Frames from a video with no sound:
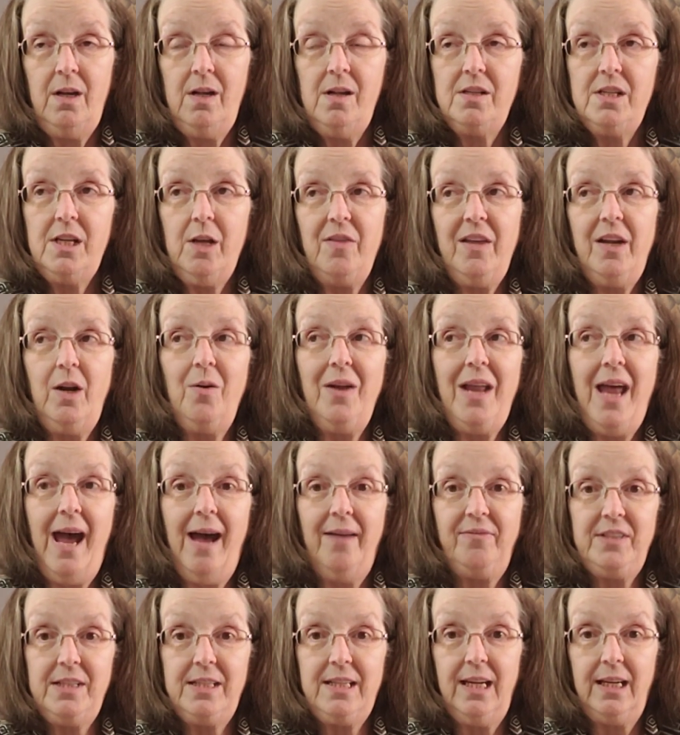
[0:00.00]
So they don't
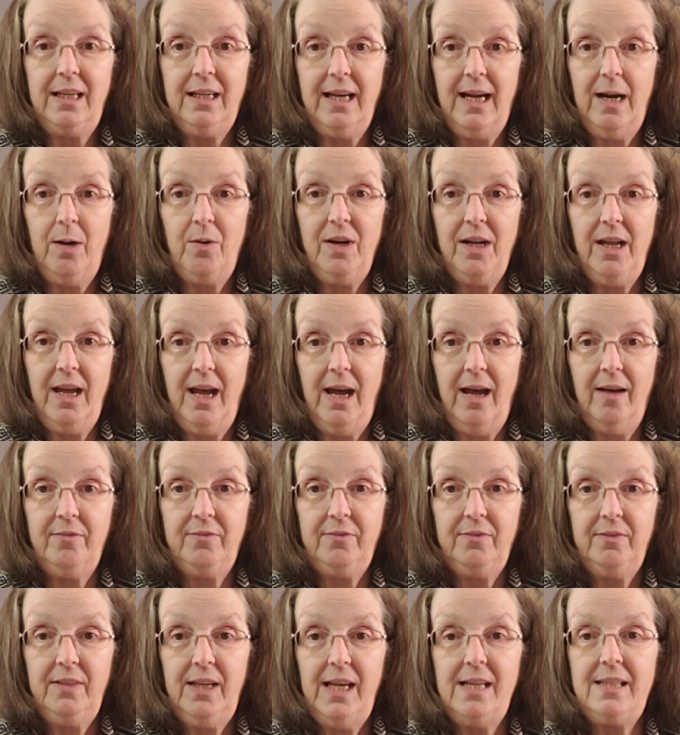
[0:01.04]
have to take an hour and a half.
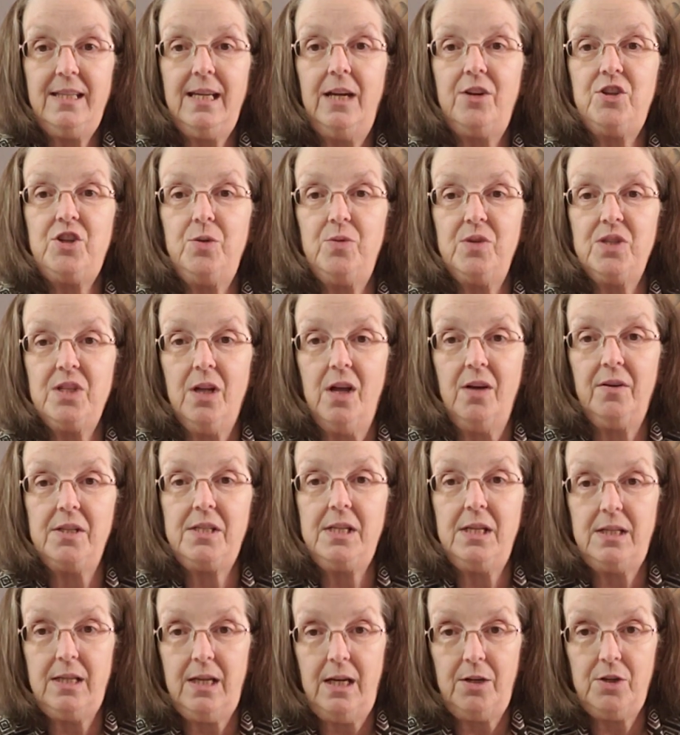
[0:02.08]
It takes you as long as
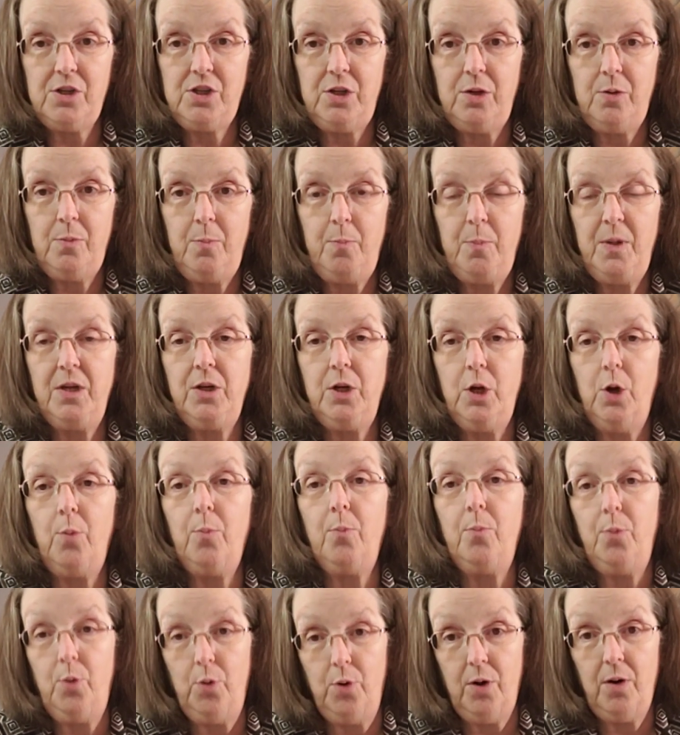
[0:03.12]
it takes you, but no
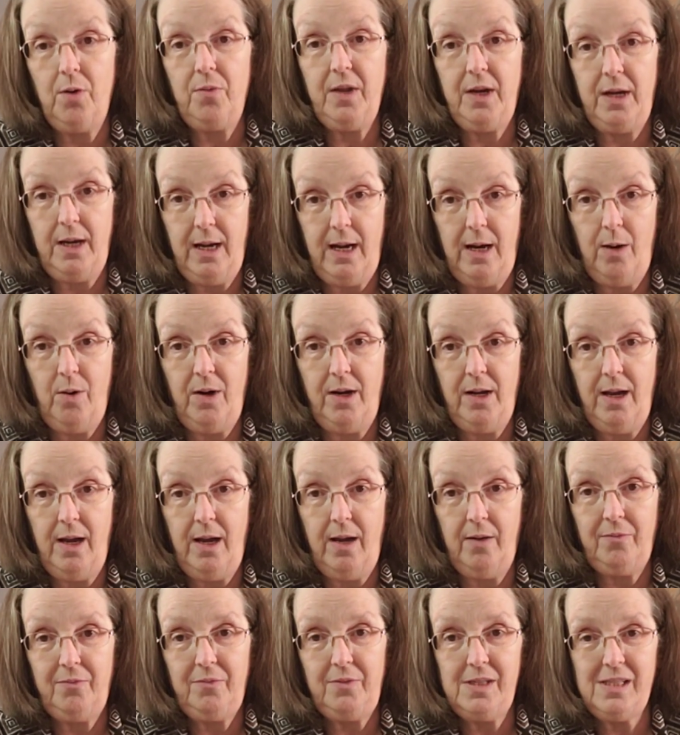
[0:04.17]
more than an hour and a
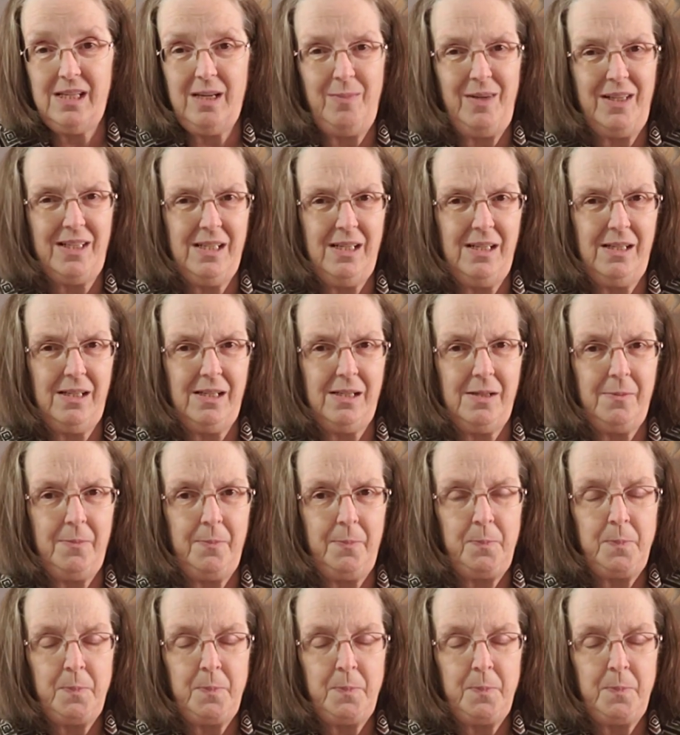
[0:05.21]
half. Does that make sense?